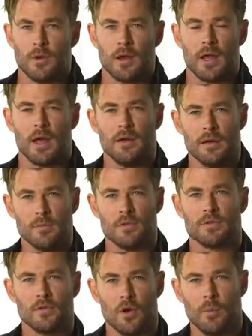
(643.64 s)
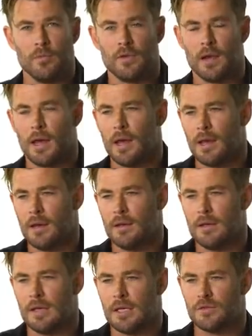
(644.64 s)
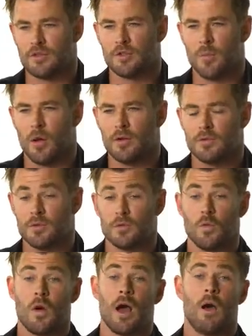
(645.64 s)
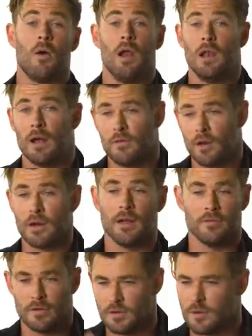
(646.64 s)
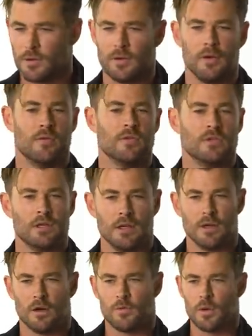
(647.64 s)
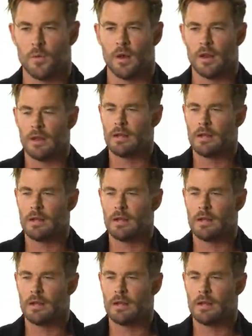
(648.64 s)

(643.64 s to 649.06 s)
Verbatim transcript: when I handed in the script and his response was, wow, I love it, I'd love to do it, obviously, and off we went.